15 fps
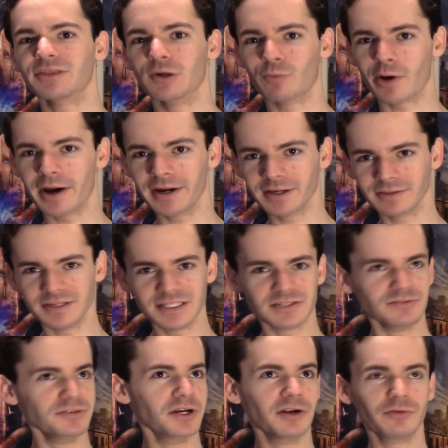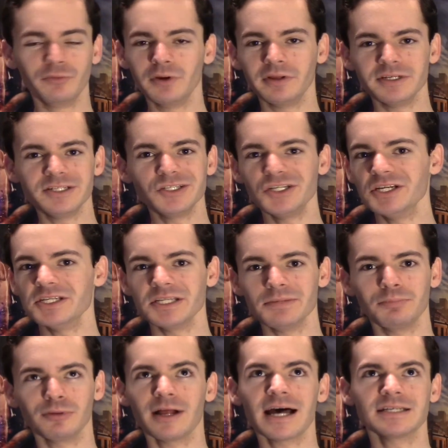They're wearing these, you know, really cheesy
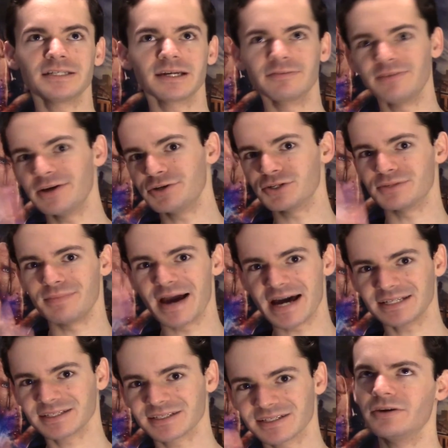plastic Avengers masks.